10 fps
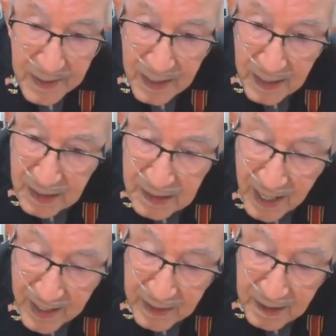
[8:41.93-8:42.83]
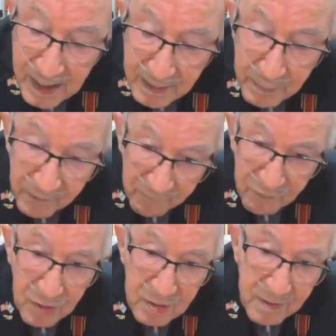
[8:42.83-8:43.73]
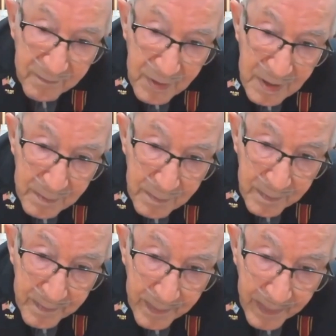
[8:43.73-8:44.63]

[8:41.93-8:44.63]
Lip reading: And I come in front of him.